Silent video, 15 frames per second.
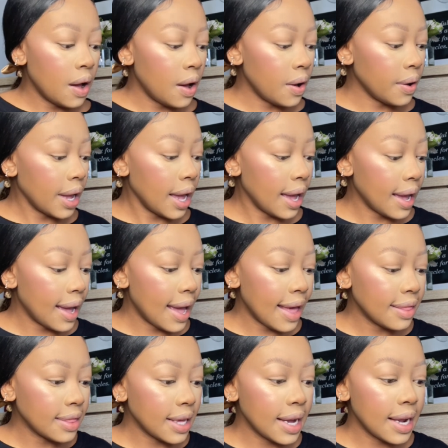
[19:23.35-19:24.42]
Okay,
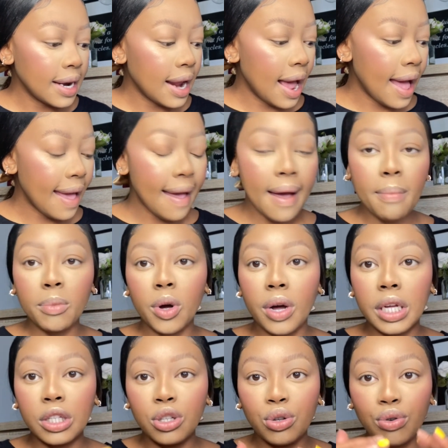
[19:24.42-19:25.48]
and then I am
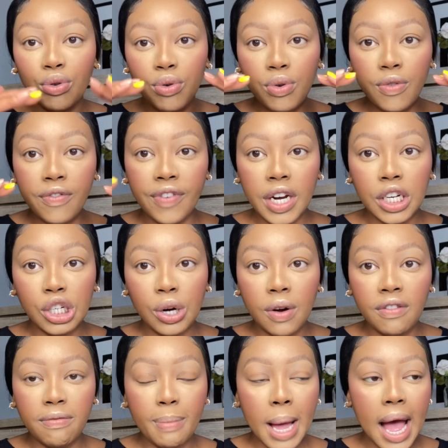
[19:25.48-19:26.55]
going to finish
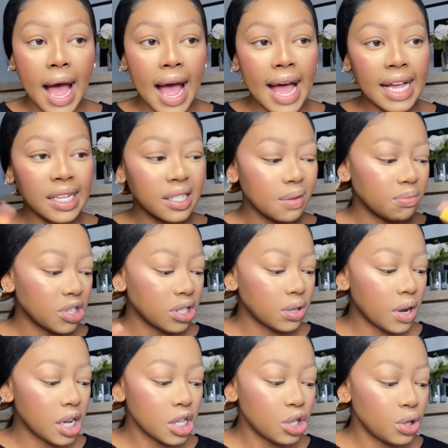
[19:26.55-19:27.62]
off my eyes. I'm just
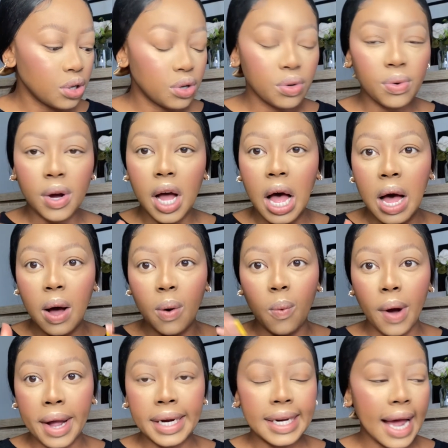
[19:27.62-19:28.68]
going to do a
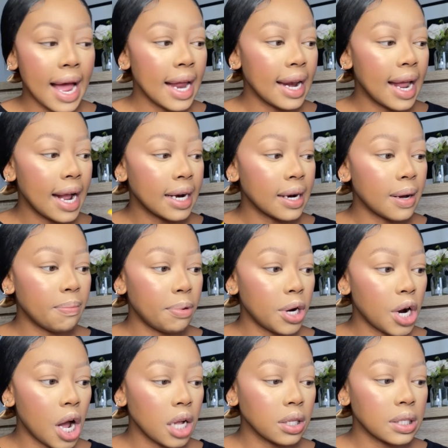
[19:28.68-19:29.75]
white eyeliner,
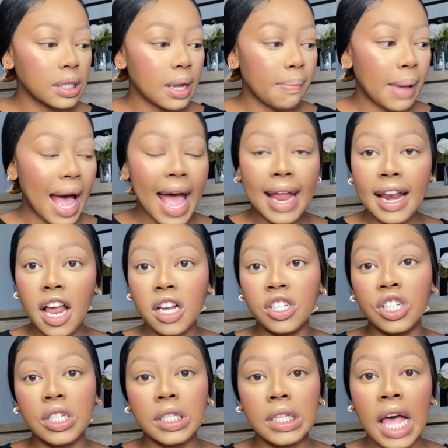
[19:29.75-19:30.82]
put on some
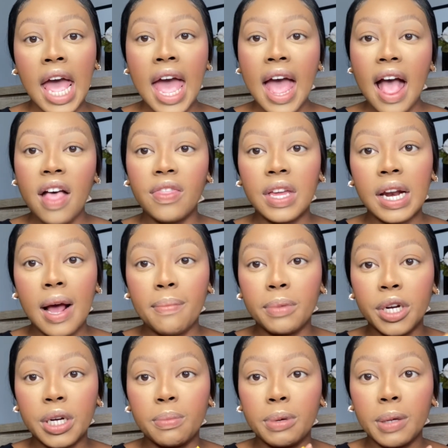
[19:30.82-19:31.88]
eyelashes, and then I'm
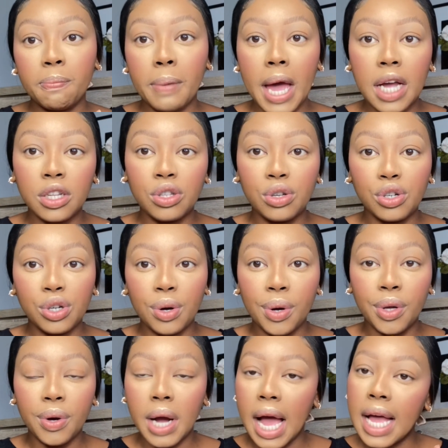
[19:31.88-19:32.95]
going to be back to show
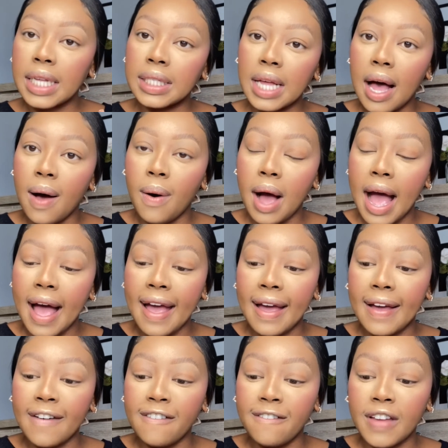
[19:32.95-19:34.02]
you guys how
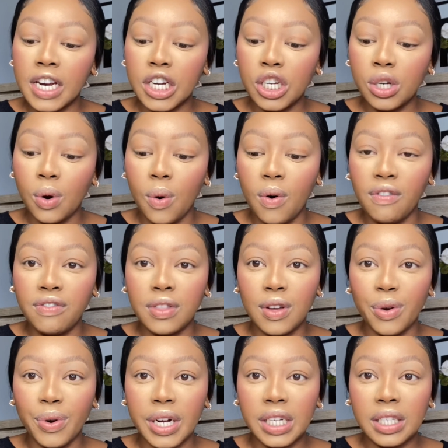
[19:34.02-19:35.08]
I finish off
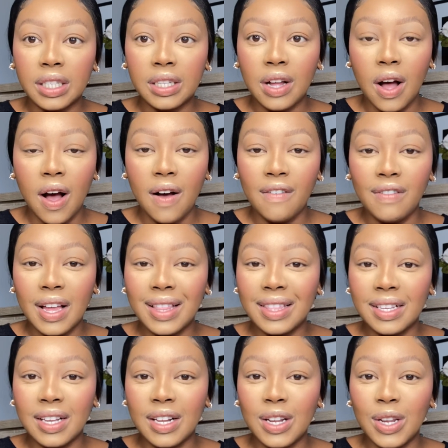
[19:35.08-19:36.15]
the rest of
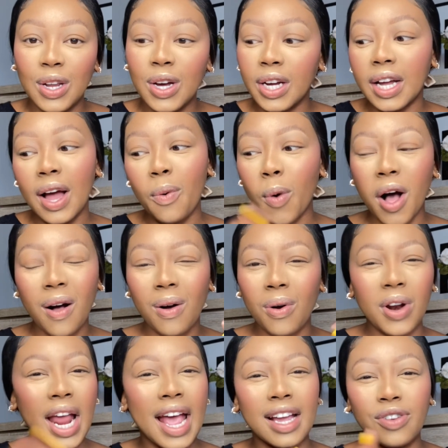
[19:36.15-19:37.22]
the look. Well,
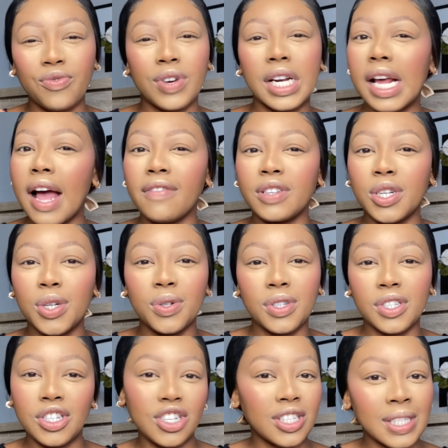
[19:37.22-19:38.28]
all I really have to do
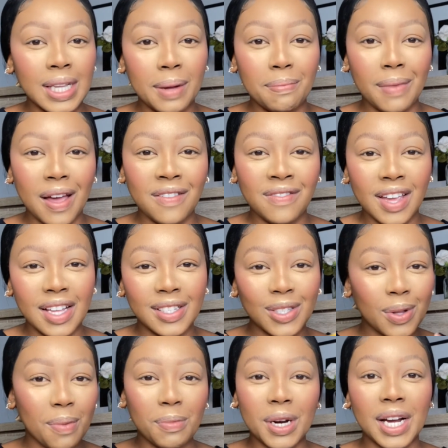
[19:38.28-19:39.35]
is just set my face.
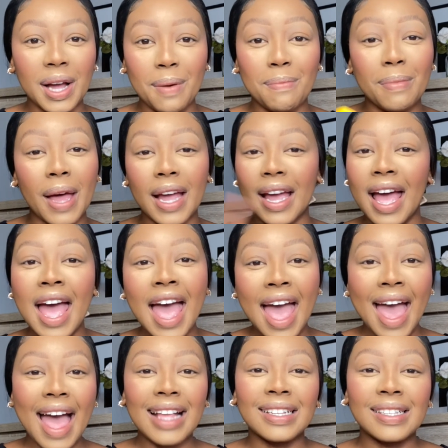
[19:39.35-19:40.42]
So I'm going to come back
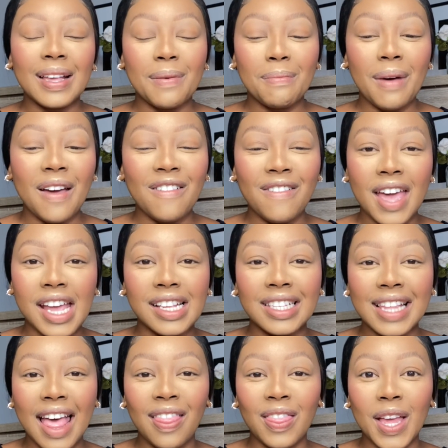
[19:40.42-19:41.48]
and set my face,
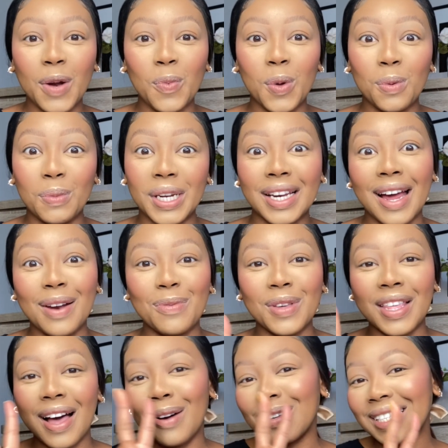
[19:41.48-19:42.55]
and then we'll be done
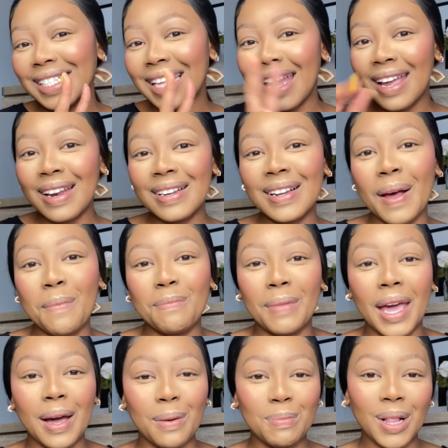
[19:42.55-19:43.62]
with our second
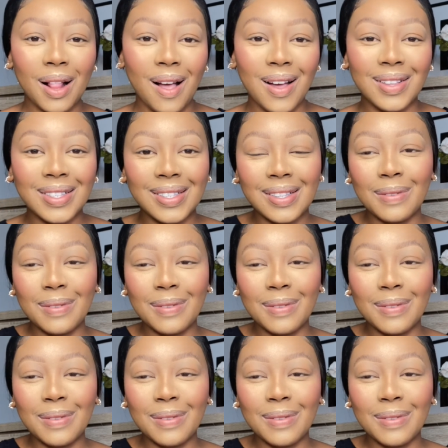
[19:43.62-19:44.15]
makeup class.